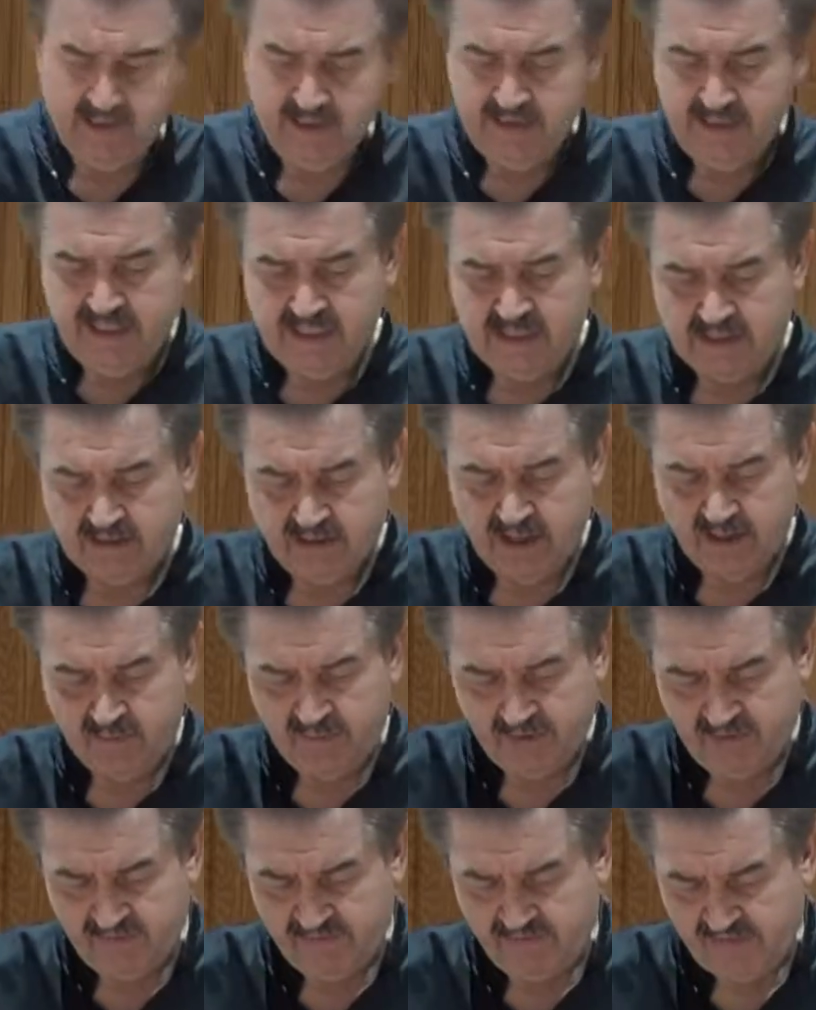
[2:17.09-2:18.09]
This type
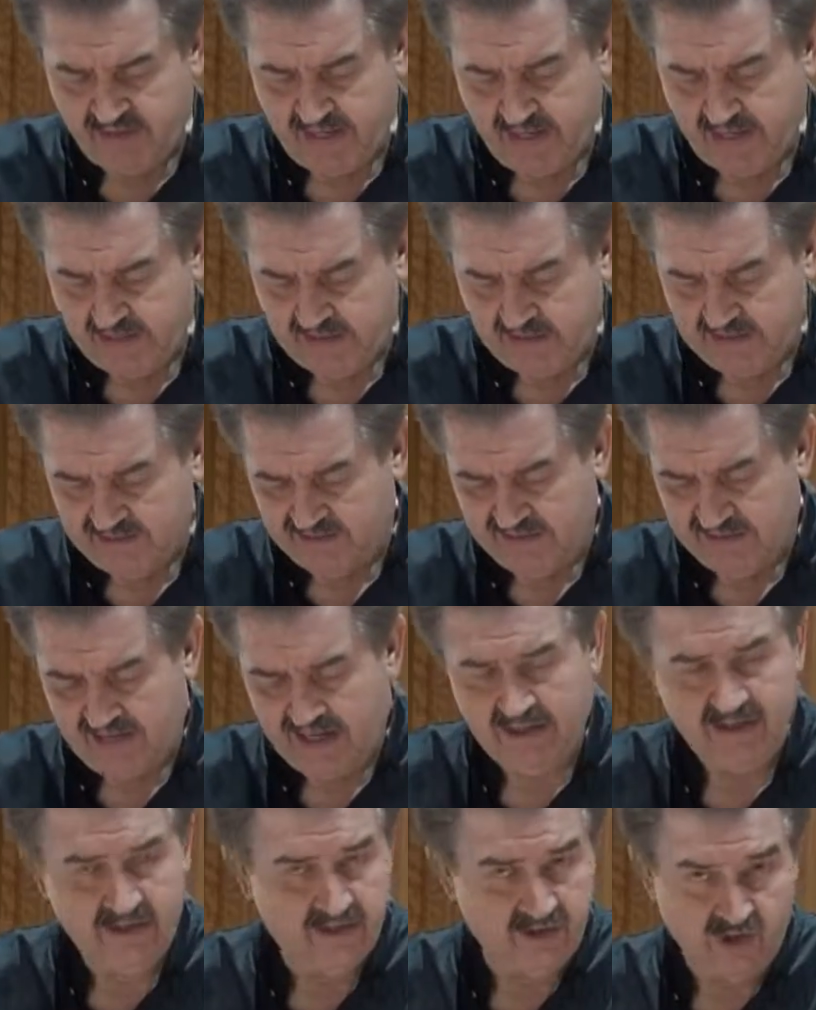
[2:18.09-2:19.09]
of fat is
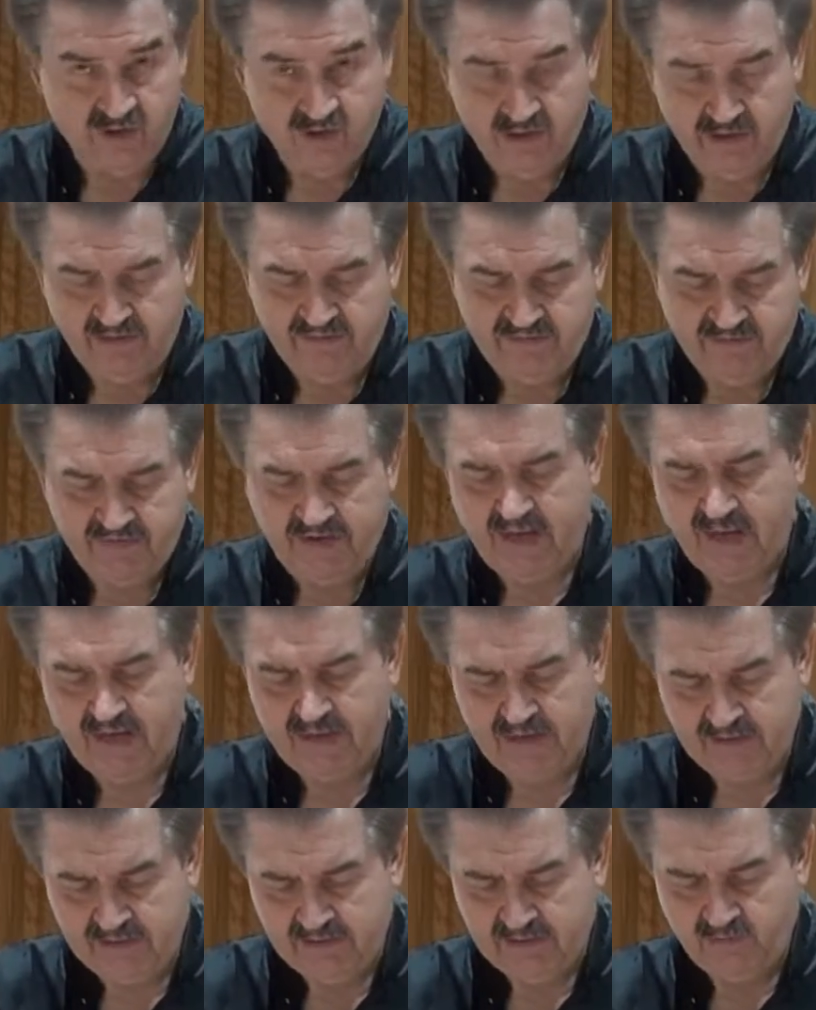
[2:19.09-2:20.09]
not good fat.
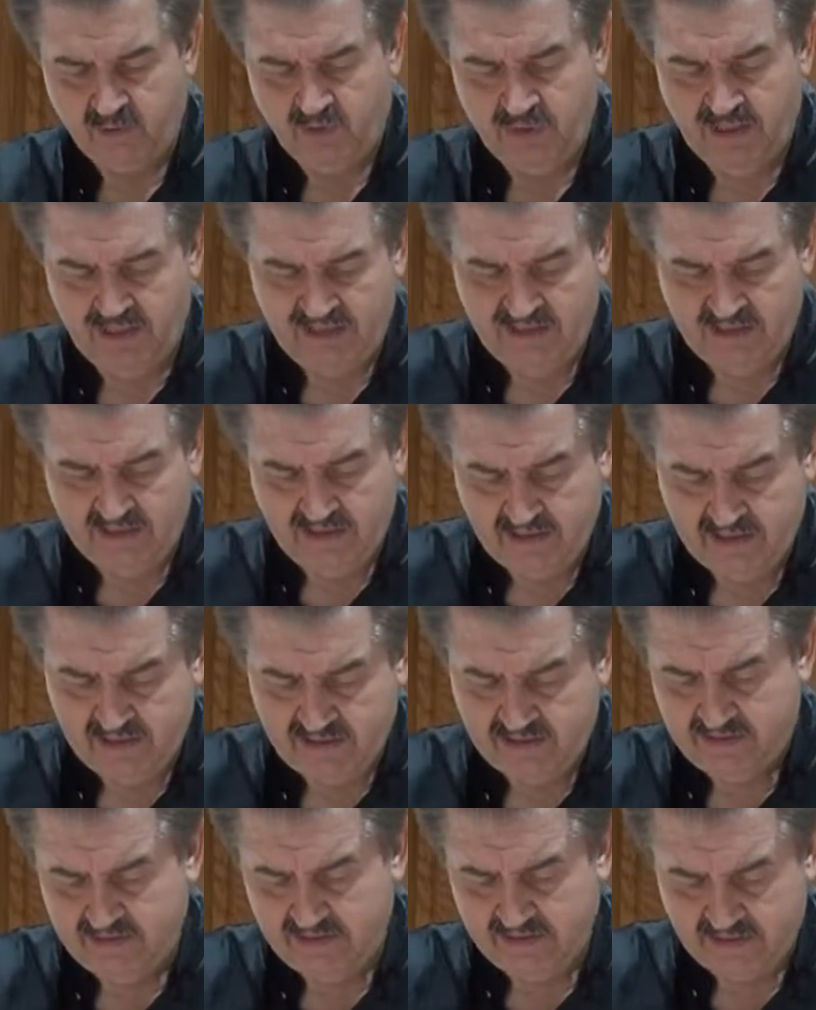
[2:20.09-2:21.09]
What it
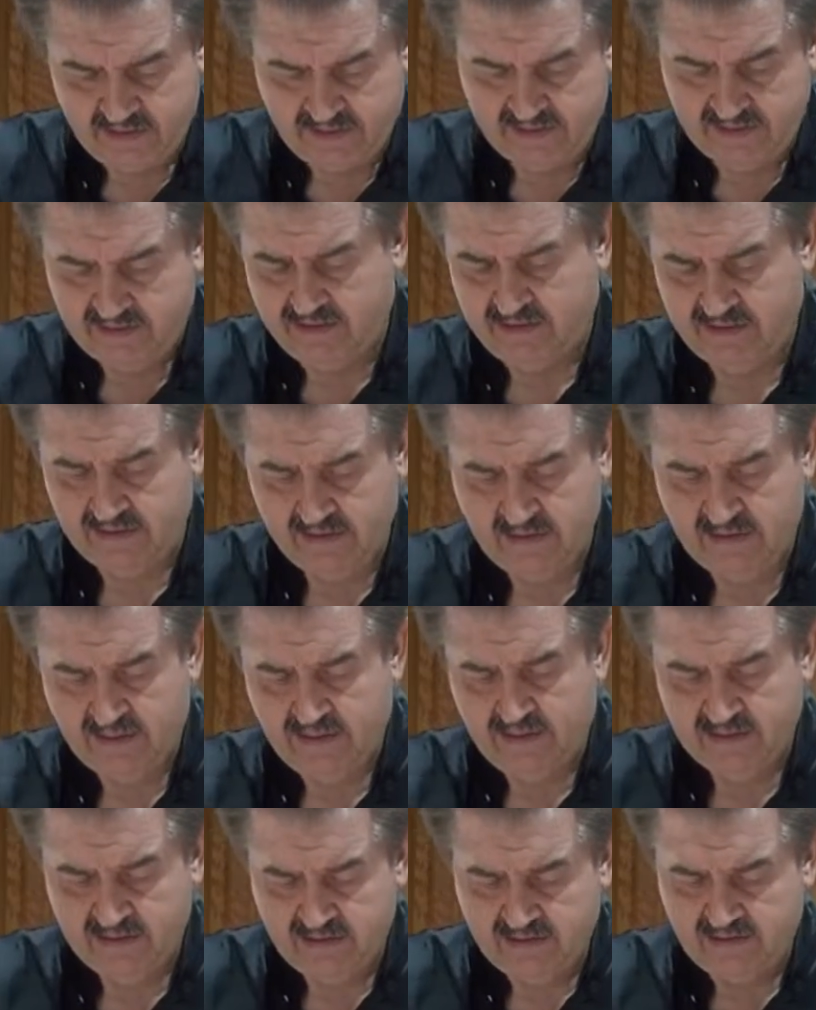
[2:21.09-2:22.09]
is
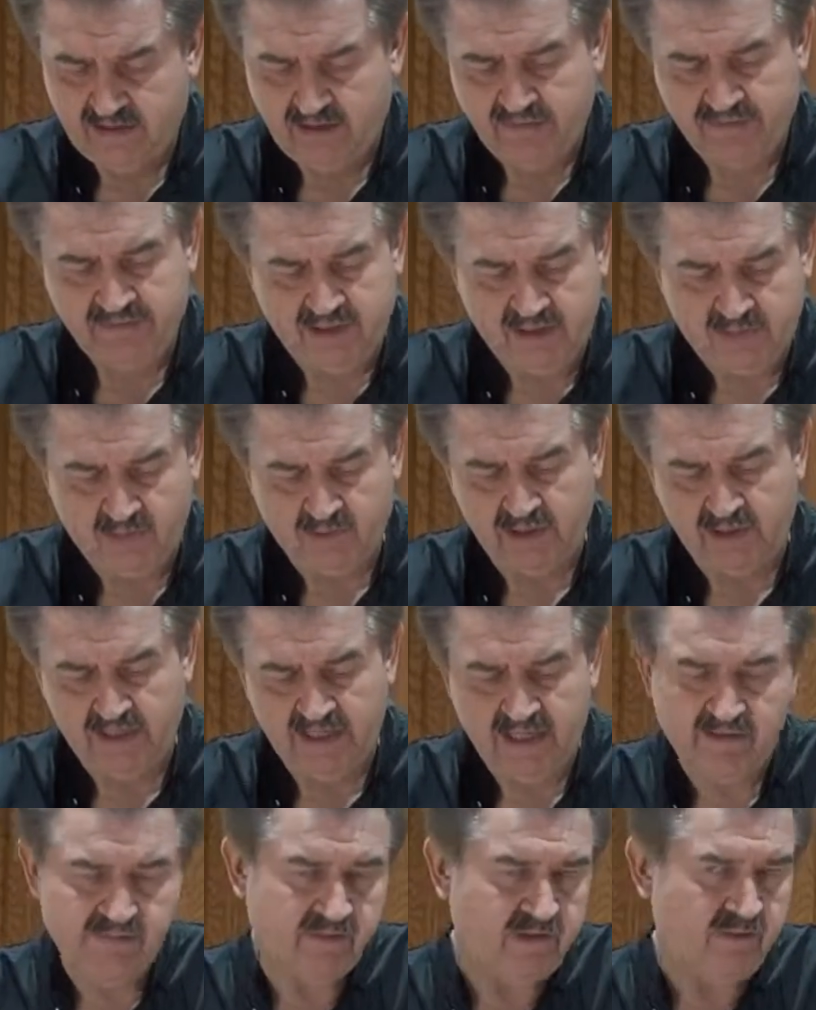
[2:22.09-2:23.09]
stuff that will
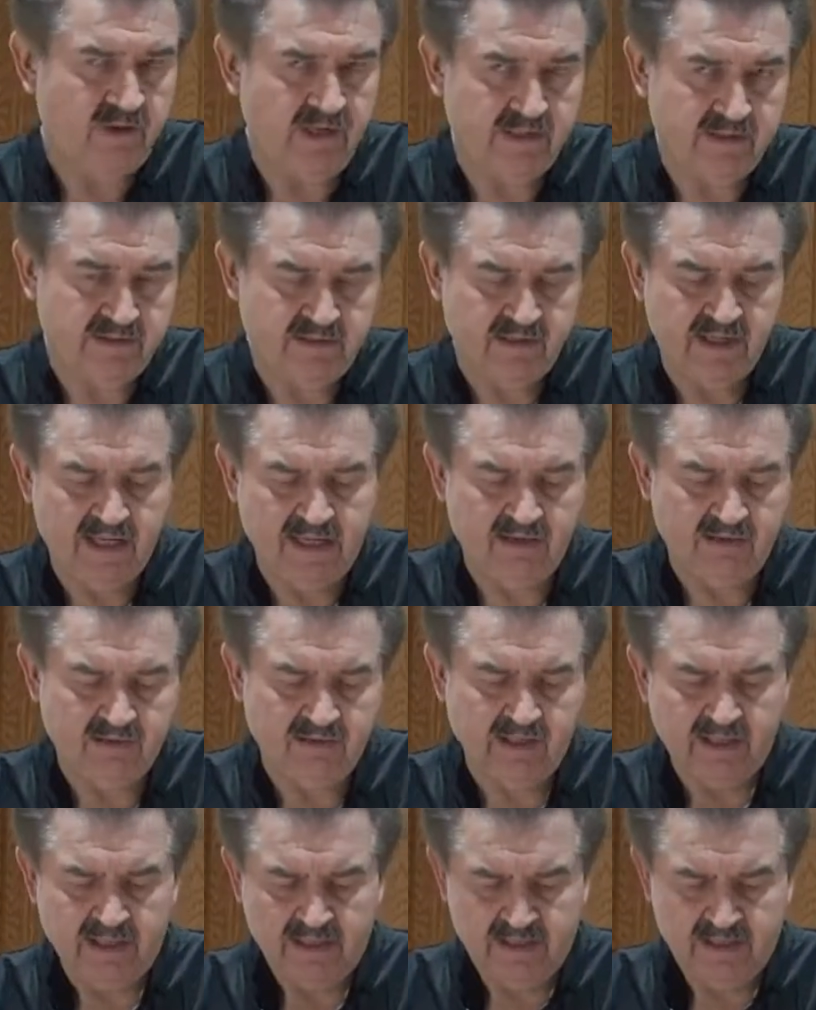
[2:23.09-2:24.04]
never render down.